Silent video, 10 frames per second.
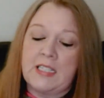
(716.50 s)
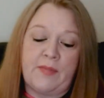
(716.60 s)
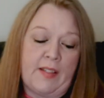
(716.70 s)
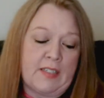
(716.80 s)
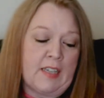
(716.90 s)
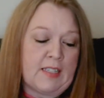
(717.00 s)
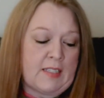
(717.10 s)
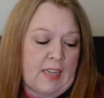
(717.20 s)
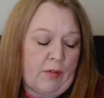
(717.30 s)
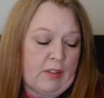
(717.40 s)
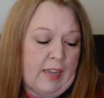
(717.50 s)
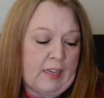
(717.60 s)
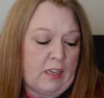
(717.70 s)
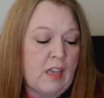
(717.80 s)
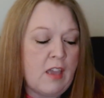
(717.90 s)
that's Valentine's Day
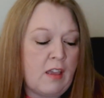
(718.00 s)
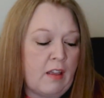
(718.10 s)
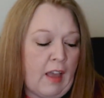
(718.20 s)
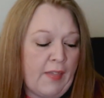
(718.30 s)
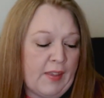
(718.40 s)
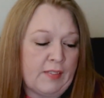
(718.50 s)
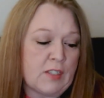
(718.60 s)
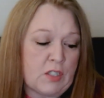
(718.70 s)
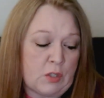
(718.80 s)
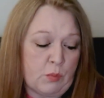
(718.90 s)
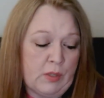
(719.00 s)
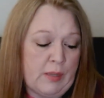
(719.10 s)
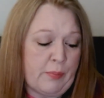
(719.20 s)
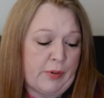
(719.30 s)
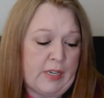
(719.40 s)
related, I think this is
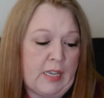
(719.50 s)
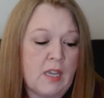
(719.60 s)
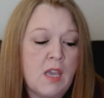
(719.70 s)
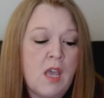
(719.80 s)
really pretty,